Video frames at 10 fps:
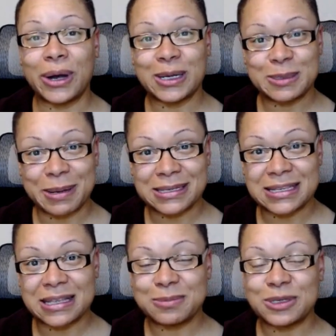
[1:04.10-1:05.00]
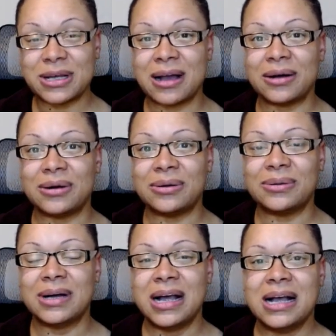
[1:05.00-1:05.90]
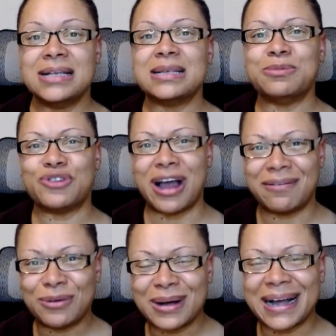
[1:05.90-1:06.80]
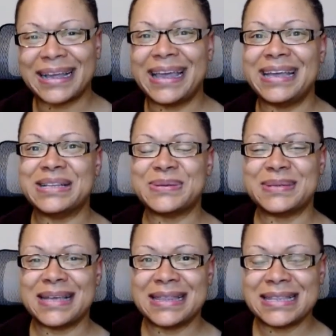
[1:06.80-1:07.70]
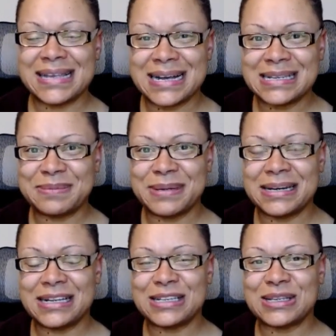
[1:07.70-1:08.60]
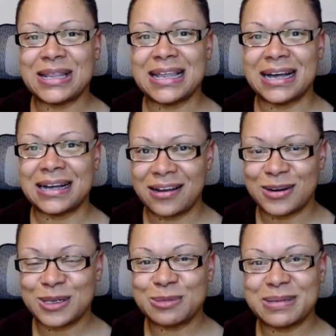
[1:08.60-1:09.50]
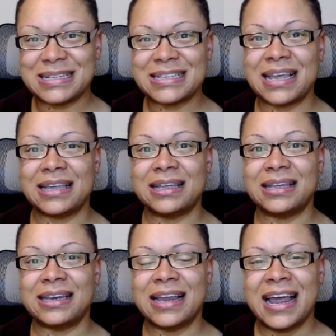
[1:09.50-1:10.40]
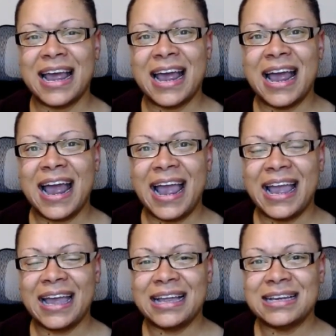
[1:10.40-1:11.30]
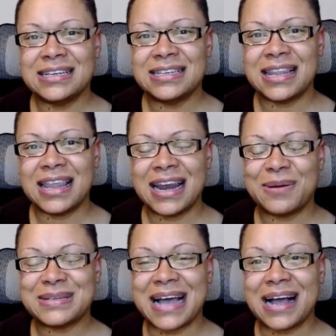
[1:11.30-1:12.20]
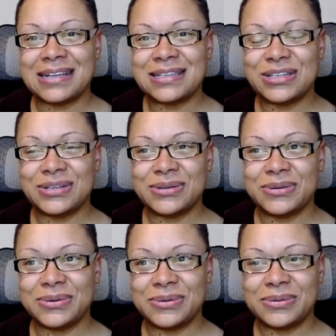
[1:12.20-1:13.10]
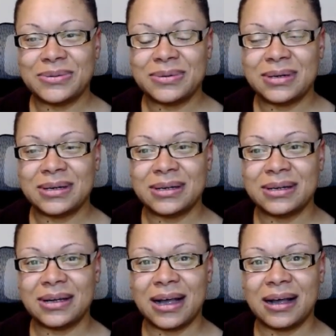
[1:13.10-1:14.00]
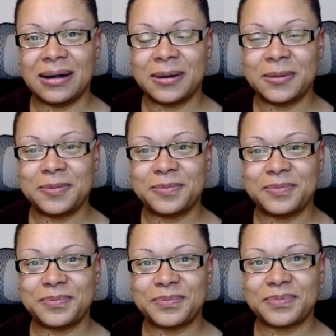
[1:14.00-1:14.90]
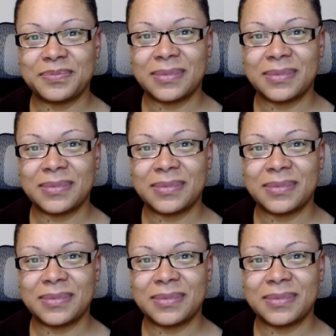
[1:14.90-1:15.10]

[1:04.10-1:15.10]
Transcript: or expected them to go. Some travel got canceled at the last minute, so that got under my skin. And then I was asked to um,